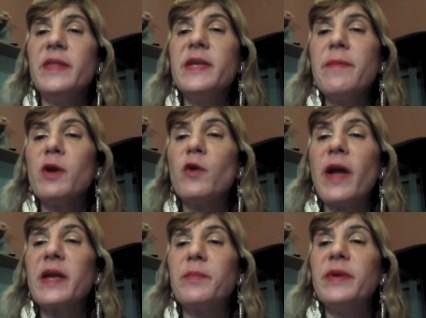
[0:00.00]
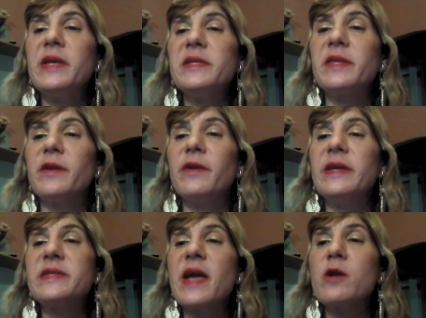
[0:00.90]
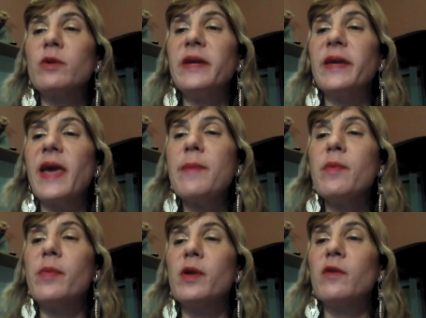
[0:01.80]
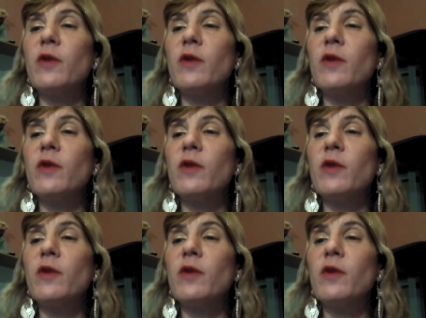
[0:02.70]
The democratic peace theory is not only incapable